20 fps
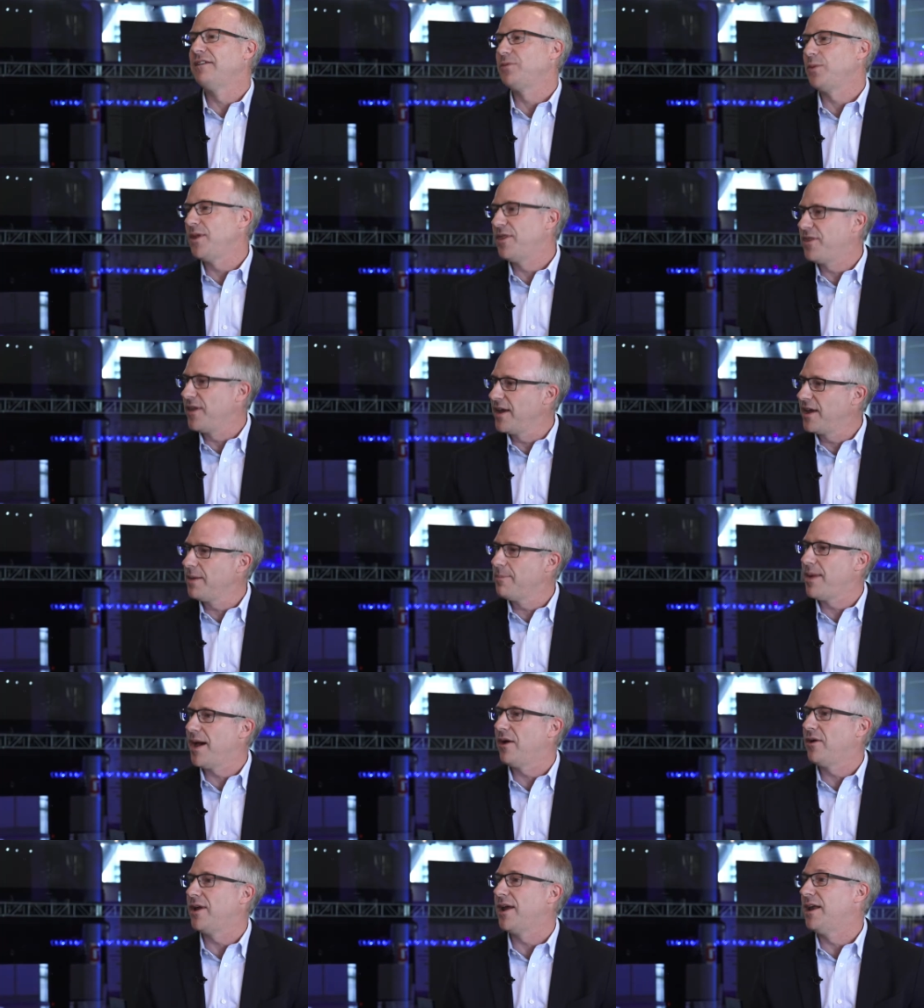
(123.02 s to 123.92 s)
we think
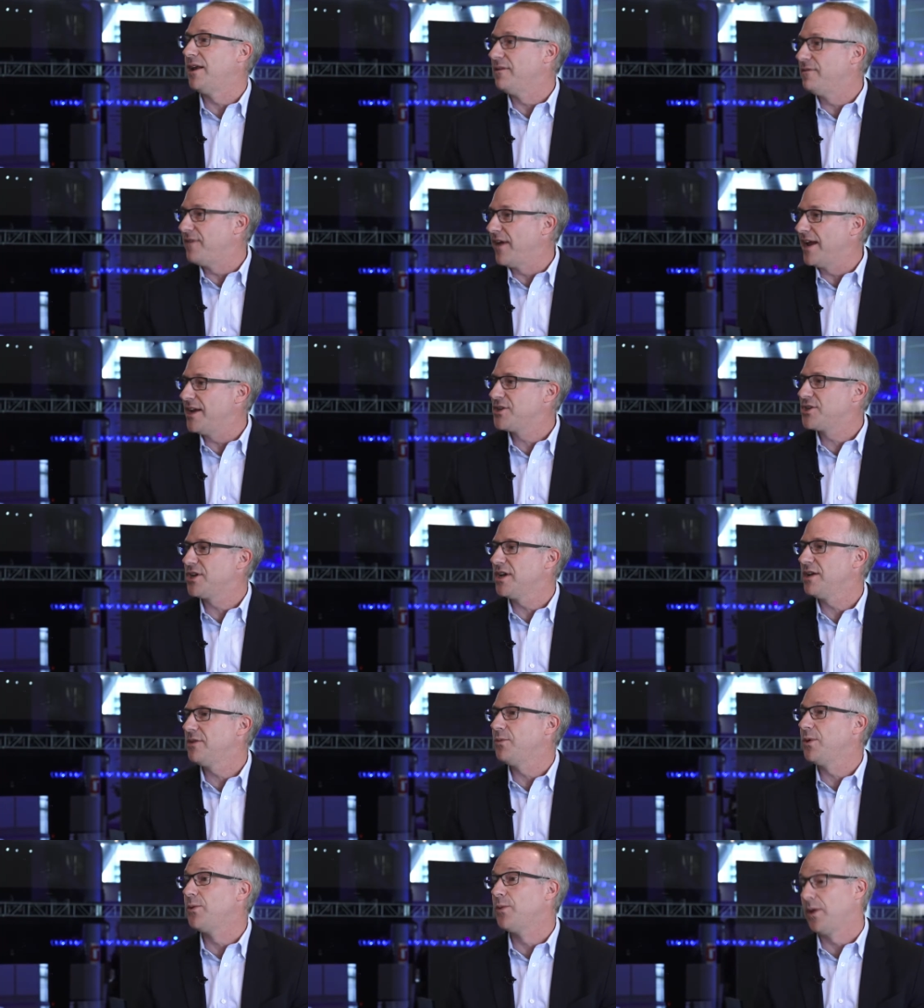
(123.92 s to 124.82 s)
about
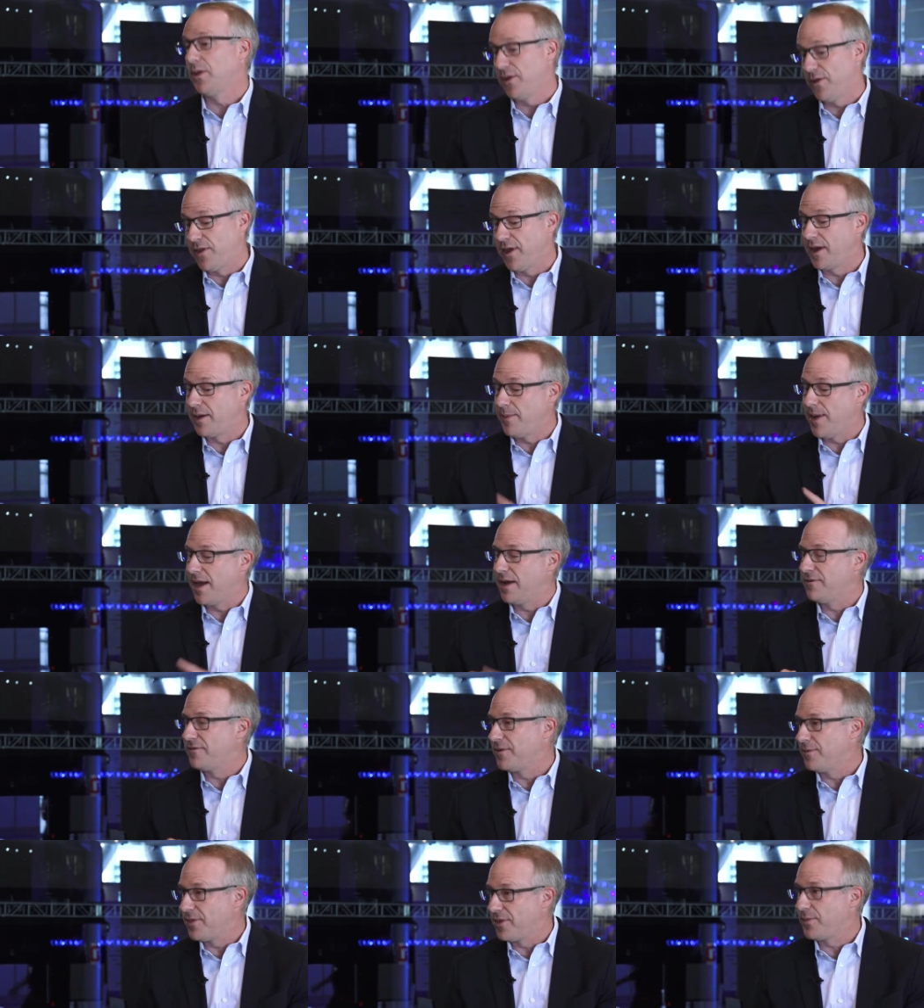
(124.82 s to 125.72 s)
innovation, we really think about it
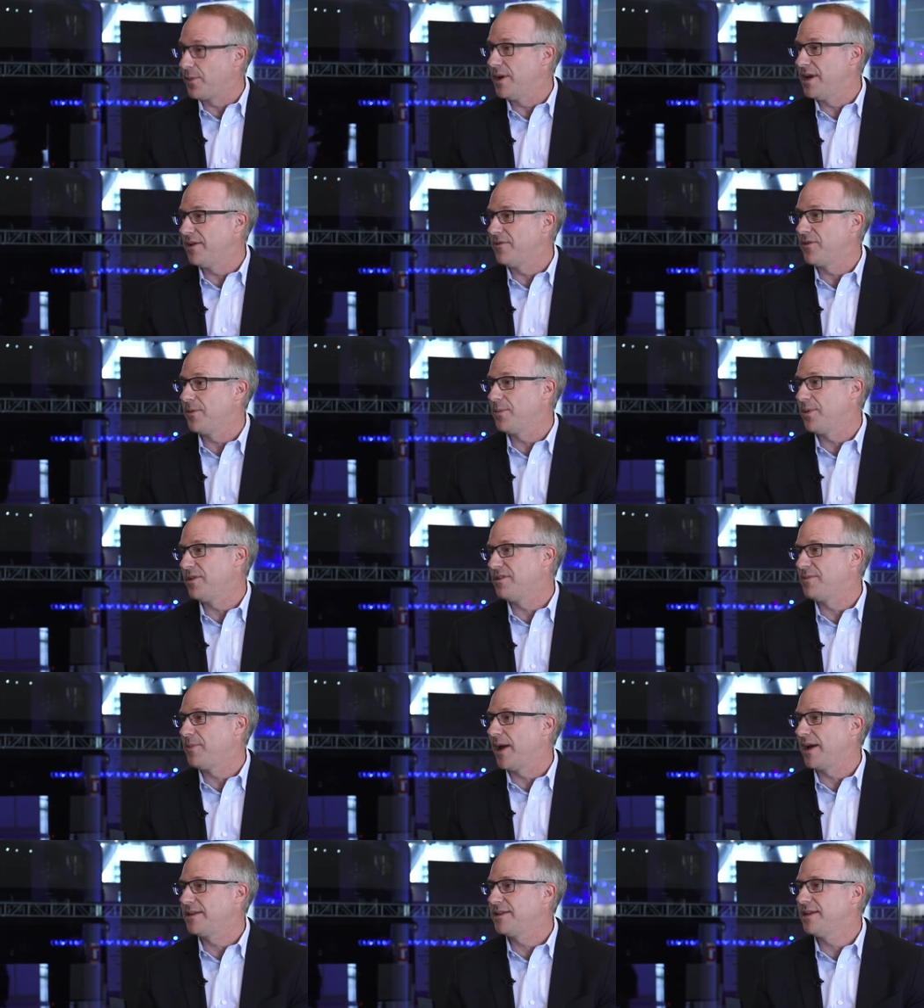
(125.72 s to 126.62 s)
from three different
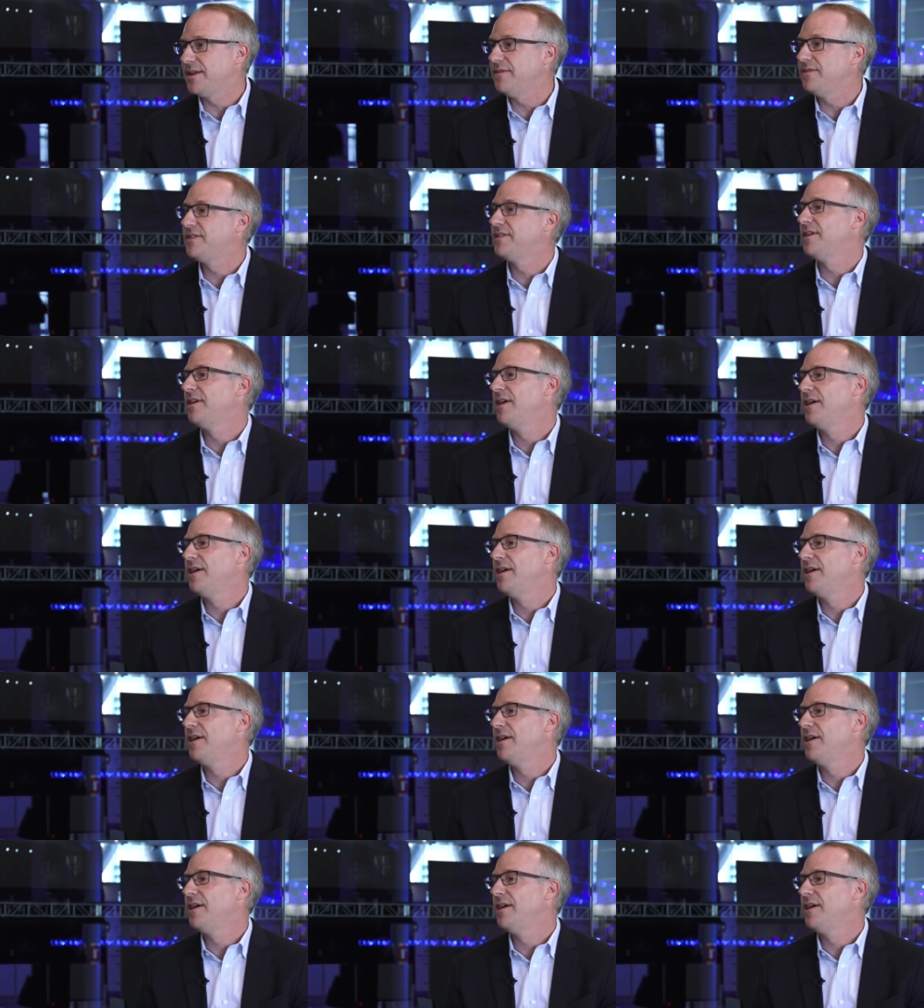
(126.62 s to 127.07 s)
perspectives.